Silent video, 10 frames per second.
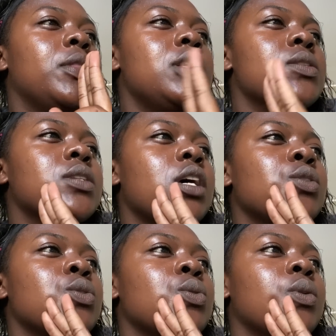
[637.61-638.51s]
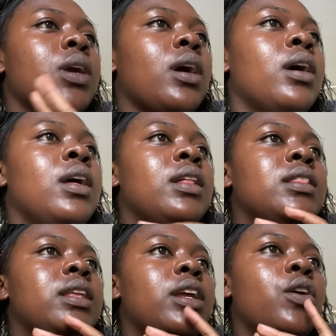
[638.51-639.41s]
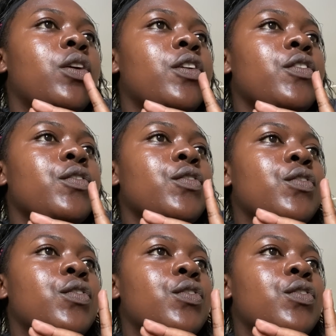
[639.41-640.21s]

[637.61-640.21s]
These are tattoo two here. Then on